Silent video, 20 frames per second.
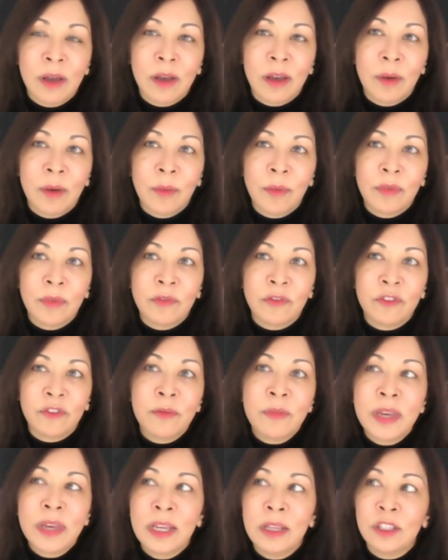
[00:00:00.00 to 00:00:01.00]
I mean, for
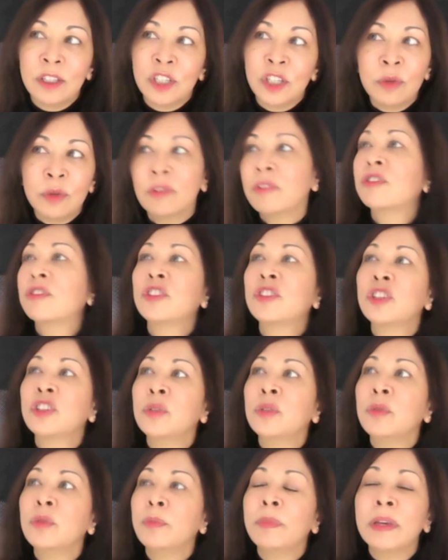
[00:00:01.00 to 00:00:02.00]
me,
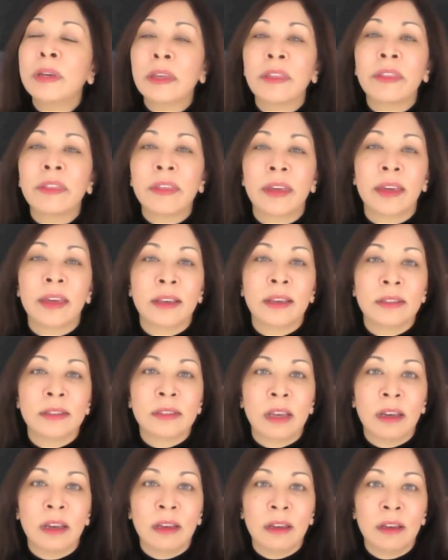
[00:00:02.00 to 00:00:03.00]
two big things
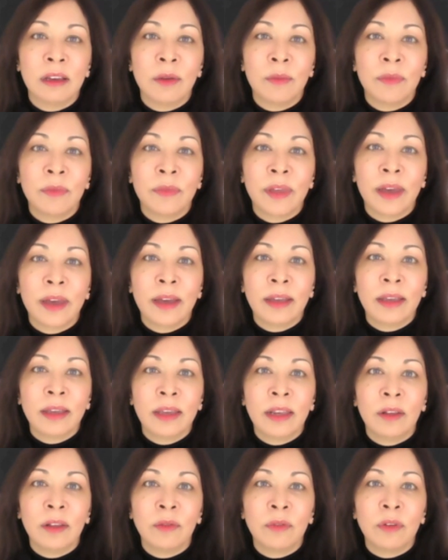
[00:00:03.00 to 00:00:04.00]
that
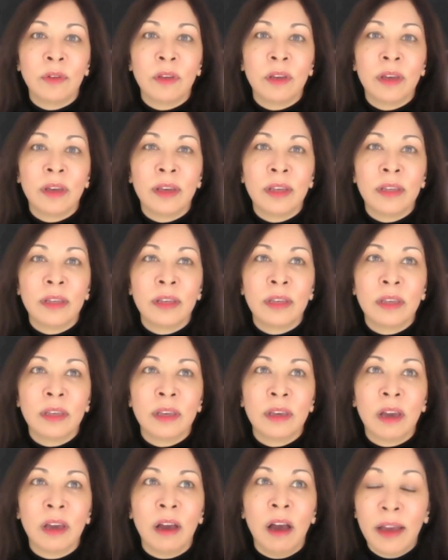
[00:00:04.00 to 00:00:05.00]

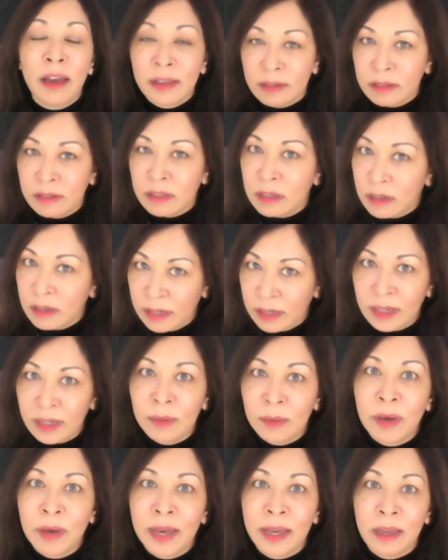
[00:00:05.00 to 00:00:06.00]
I certainly
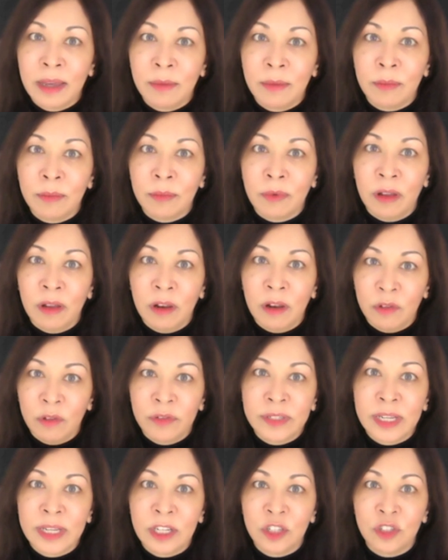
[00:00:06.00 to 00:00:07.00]
pay a lot of
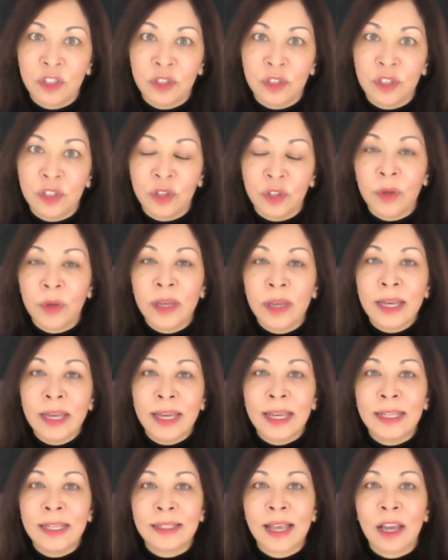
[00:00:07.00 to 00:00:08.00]
attention to
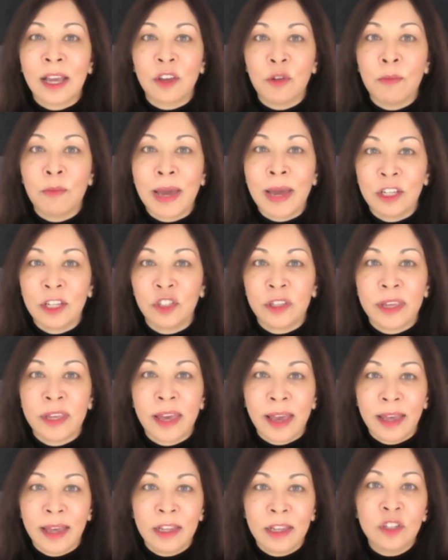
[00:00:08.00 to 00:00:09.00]
is how you manage the
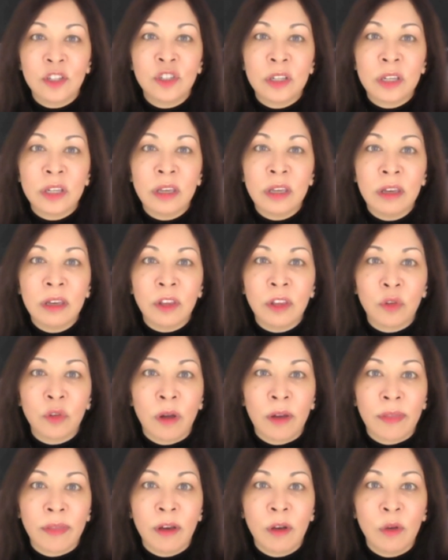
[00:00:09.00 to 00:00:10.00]
energy
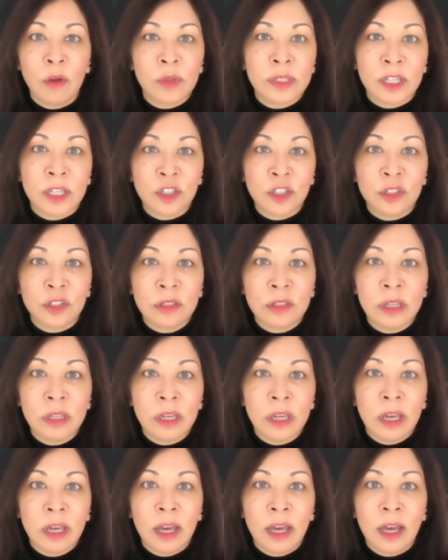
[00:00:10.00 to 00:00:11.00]
throughout the whole session,
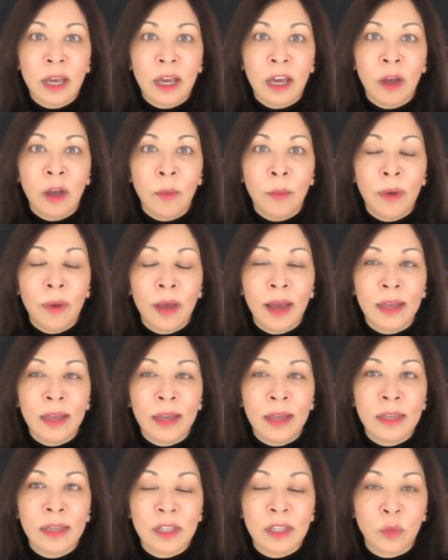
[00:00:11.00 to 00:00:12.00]

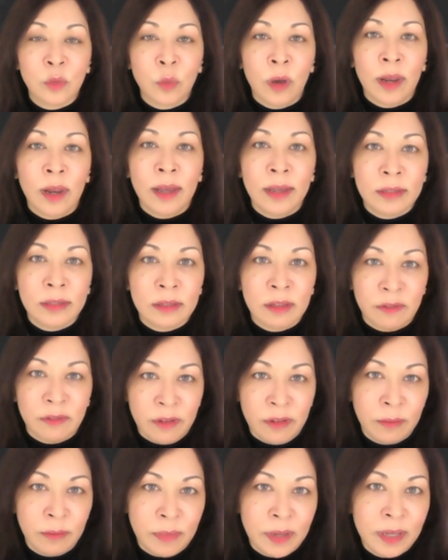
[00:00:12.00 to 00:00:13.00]
as well as the
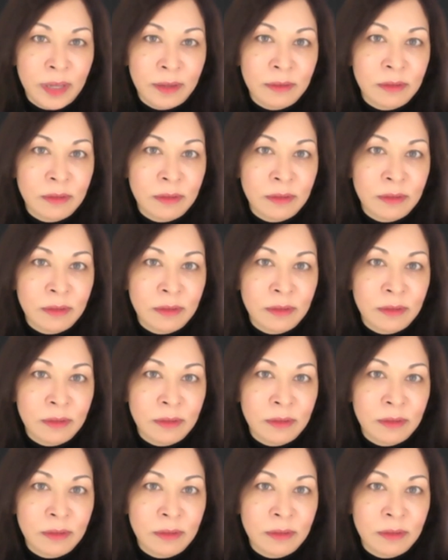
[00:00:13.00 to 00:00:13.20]
fun bit.